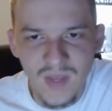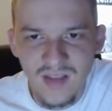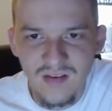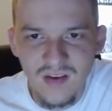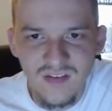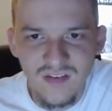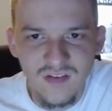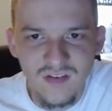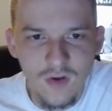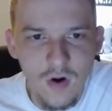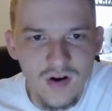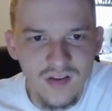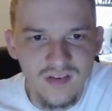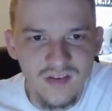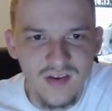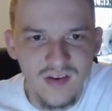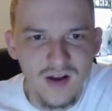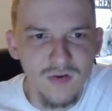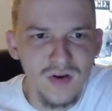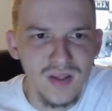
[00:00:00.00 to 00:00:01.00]
He did start at
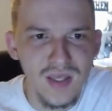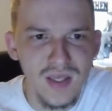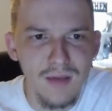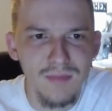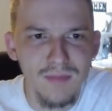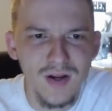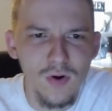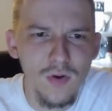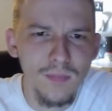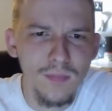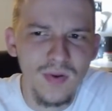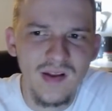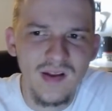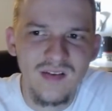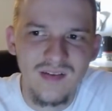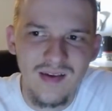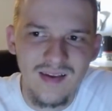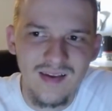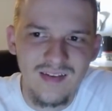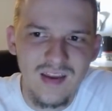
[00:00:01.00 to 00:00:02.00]
center again, but he only played
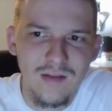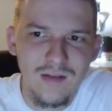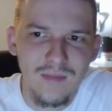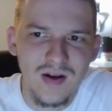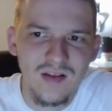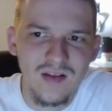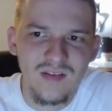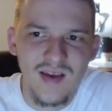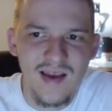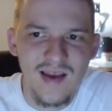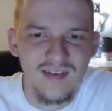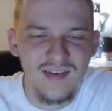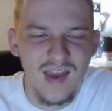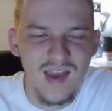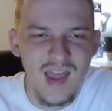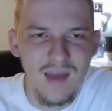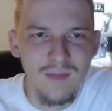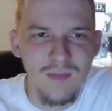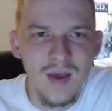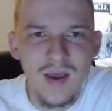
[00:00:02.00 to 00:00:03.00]
16 minutes last
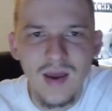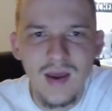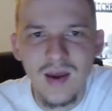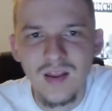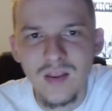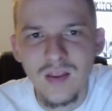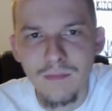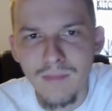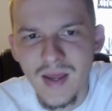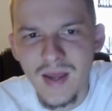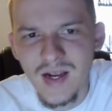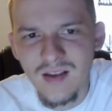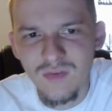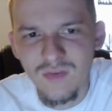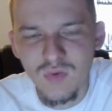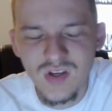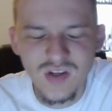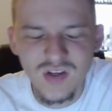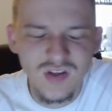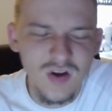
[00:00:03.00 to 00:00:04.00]
game. The minutes,
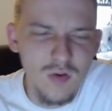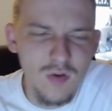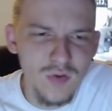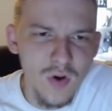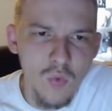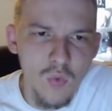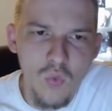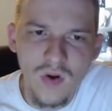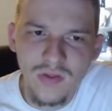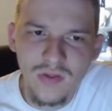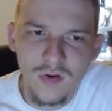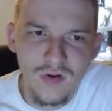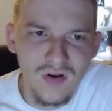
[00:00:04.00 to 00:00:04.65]
we just don't know what they're